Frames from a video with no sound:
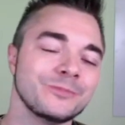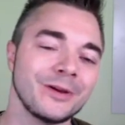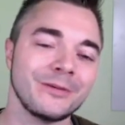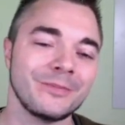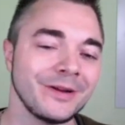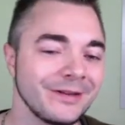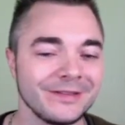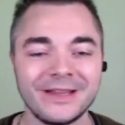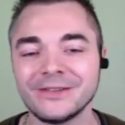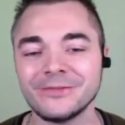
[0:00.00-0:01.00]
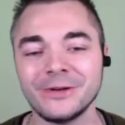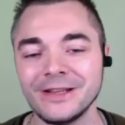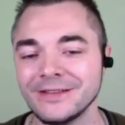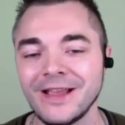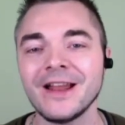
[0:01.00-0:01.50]
But that's really,
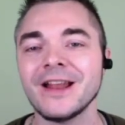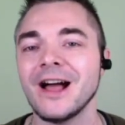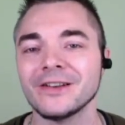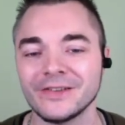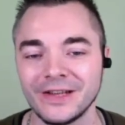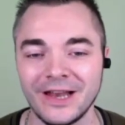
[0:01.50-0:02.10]
it's kind of hard to say.